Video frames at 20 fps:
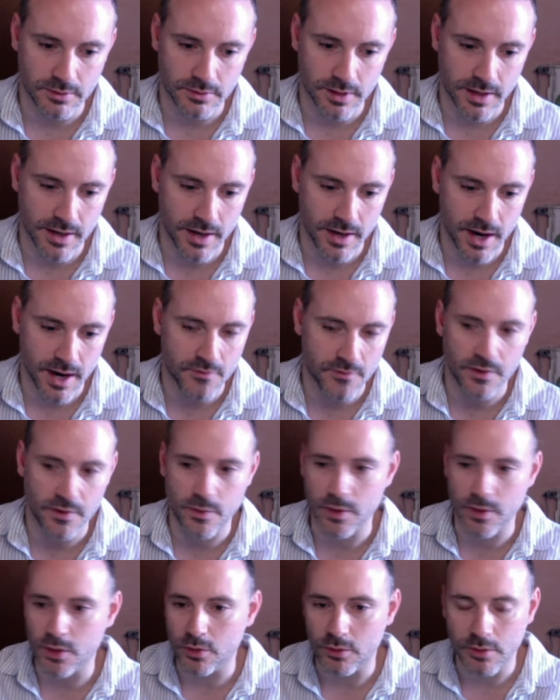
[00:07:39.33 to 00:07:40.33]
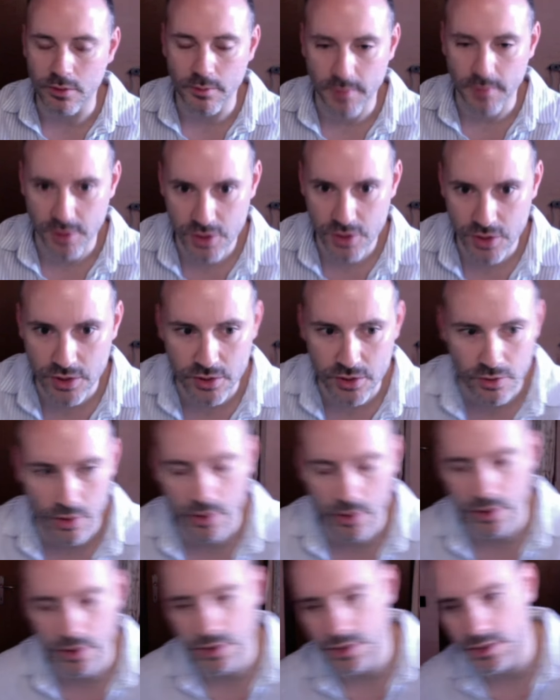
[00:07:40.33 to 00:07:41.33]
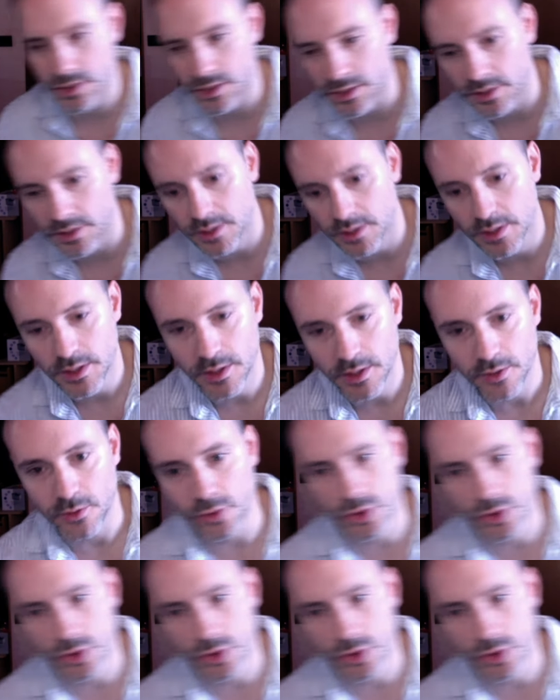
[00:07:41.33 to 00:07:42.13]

Harvey, we know much she's strong. She also